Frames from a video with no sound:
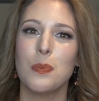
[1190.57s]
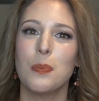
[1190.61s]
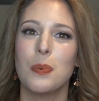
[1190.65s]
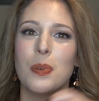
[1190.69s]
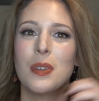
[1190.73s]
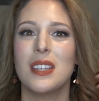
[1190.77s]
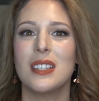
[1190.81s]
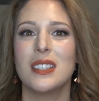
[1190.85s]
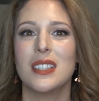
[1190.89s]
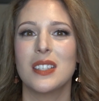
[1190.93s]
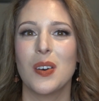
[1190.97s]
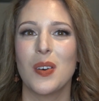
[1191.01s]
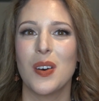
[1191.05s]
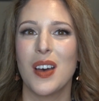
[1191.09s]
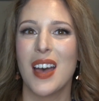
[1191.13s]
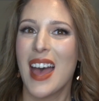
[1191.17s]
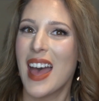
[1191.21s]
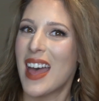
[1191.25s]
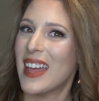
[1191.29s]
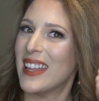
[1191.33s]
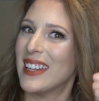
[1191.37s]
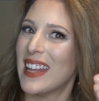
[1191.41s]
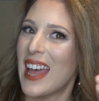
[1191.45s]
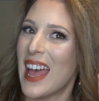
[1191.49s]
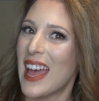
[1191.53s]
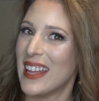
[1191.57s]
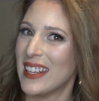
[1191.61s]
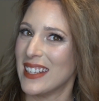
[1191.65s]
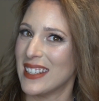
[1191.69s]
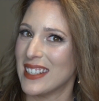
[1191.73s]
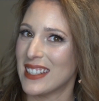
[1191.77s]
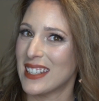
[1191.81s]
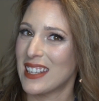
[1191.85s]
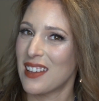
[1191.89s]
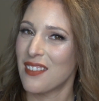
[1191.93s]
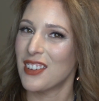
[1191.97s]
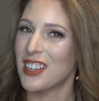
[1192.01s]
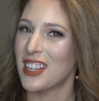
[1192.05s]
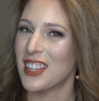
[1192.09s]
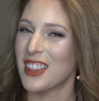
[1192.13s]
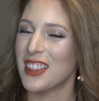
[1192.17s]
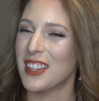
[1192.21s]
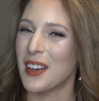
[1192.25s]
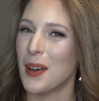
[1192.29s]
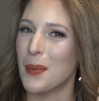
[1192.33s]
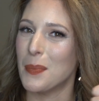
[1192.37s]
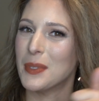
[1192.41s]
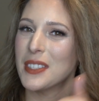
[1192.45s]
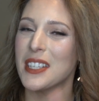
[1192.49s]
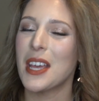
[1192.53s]
please go ahead and give it a
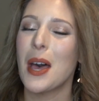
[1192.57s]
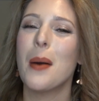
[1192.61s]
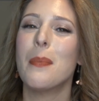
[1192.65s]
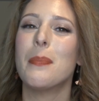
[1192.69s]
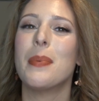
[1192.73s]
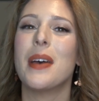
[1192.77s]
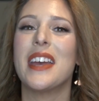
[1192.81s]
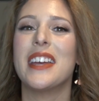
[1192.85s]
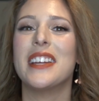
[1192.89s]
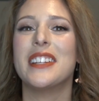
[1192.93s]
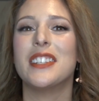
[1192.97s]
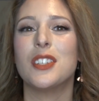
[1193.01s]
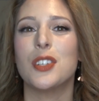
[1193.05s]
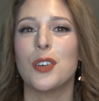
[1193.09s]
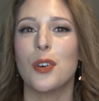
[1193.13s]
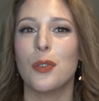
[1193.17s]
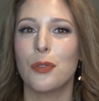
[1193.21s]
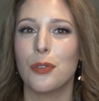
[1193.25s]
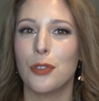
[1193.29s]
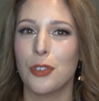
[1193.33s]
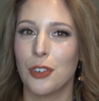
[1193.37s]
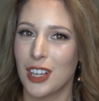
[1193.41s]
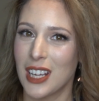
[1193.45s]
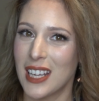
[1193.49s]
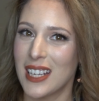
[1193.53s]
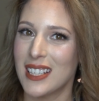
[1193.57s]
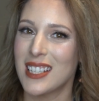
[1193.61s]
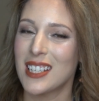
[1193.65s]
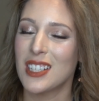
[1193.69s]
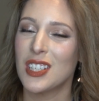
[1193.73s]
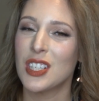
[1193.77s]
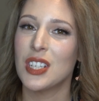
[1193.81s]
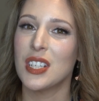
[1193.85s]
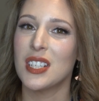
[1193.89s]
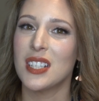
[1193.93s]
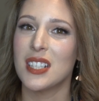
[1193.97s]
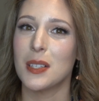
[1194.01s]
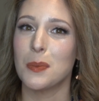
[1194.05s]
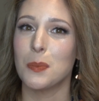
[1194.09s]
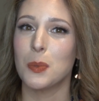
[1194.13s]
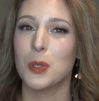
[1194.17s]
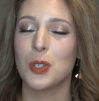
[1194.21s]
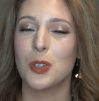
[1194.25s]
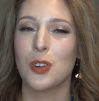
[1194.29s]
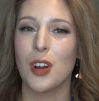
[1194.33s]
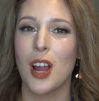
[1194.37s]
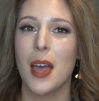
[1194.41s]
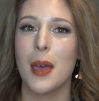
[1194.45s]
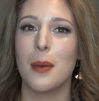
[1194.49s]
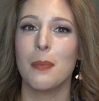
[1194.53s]
thumbs up and don't forget to
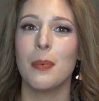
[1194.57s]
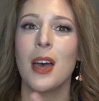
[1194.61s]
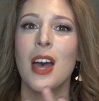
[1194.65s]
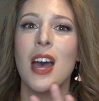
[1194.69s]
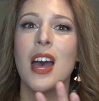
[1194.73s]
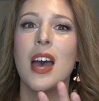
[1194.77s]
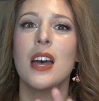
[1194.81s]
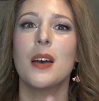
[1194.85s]
subscribe.